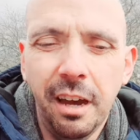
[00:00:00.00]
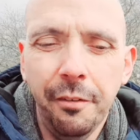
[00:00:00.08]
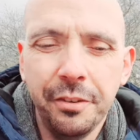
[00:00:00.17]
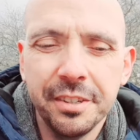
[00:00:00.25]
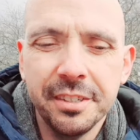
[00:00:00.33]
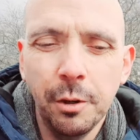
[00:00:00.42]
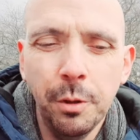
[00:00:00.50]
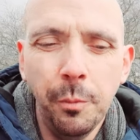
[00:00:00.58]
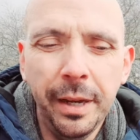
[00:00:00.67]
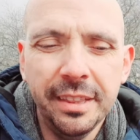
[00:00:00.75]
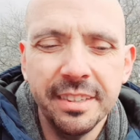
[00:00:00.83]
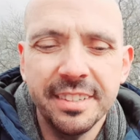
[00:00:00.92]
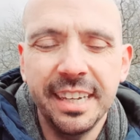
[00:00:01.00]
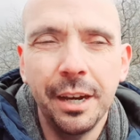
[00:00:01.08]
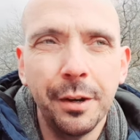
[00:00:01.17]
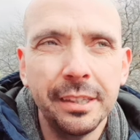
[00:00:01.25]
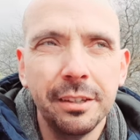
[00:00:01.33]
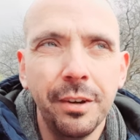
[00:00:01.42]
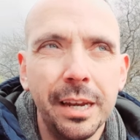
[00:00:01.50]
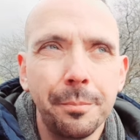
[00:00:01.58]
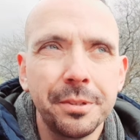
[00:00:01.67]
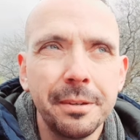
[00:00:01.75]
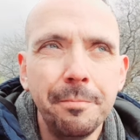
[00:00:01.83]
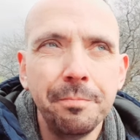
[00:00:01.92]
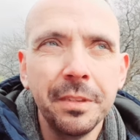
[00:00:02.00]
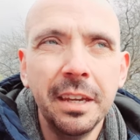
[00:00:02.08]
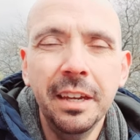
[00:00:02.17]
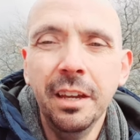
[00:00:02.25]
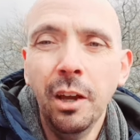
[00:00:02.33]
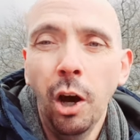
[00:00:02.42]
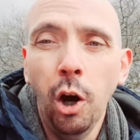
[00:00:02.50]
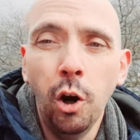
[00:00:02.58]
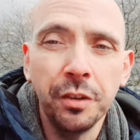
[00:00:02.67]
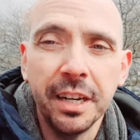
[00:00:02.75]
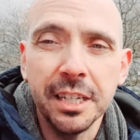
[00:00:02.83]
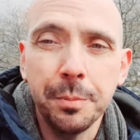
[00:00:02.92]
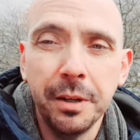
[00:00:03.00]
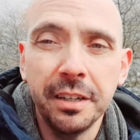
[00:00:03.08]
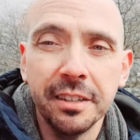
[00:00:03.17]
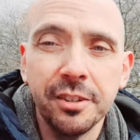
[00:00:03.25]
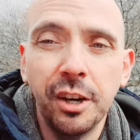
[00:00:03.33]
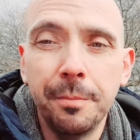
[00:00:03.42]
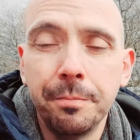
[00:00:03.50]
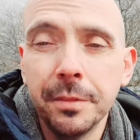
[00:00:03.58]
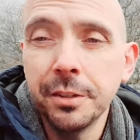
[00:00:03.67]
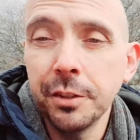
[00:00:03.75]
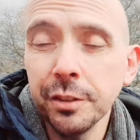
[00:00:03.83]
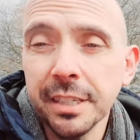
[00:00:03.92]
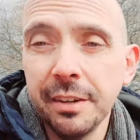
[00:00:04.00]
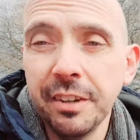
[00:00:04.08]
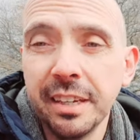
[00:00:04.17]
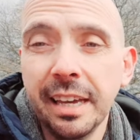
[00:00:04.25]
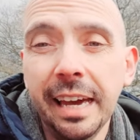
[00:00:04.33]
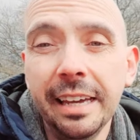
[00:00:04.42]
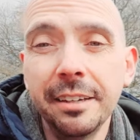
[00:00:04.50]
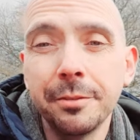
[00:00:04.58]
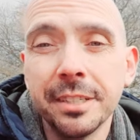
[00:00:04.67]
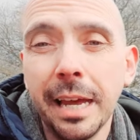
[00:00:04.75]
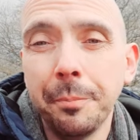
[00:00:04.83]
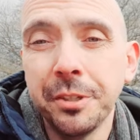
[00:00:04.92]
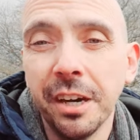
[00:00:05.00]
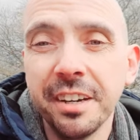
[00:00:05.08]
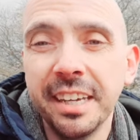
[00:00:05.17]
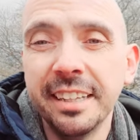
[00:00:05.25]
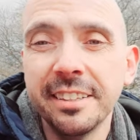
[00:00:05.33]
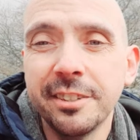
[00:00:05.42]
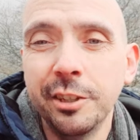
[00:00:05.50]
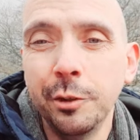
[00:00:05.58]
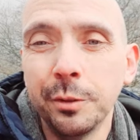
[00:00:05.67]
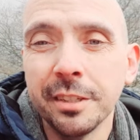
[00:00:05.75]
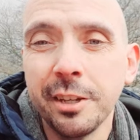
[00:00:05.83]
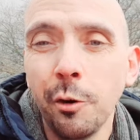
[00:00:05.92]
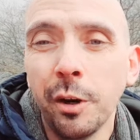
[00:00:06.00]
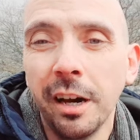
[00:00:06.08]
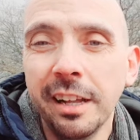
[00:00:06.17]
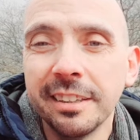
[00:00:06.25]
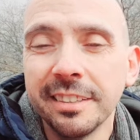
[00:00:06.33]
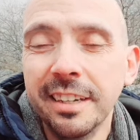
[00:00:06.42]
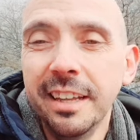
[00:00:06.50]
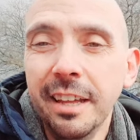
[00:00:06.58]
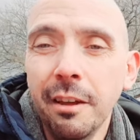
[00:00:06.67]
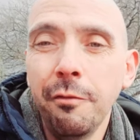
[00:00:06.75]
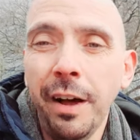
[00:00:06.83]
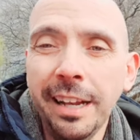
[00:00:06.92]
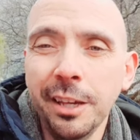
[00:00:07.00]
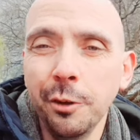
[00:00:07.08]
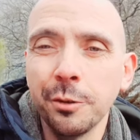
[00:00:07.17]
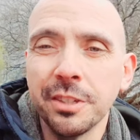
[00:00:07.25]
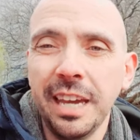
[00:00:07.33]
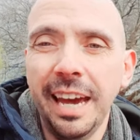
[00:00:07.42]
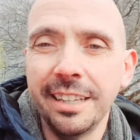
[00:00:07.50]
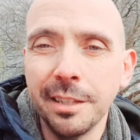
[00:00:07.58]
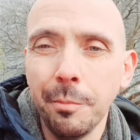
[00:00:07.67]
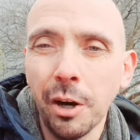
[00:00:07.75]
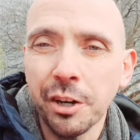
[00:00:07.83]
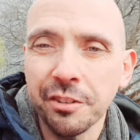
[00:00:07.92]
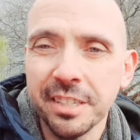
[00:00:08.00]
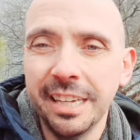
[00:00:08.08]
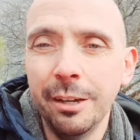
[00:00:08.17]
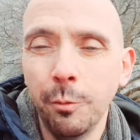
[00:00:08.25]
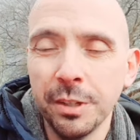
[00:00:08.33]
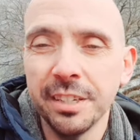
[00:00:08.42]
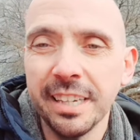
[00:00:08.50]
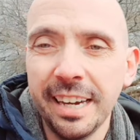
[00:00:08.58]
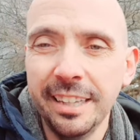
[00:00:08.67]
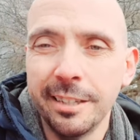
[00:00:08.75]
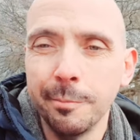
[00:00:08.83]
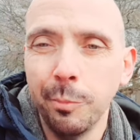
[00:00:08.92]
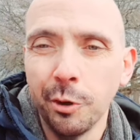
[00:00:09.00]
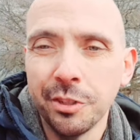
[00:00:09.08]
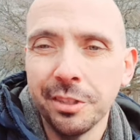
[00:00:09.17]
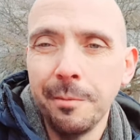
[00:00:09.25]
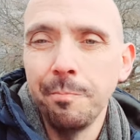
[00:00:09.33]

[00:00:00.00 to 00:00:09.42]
Office. So we'll wait and see how that develops over the next period of time. So just give you a snapshot into the so-called values and democracy, which is anything but,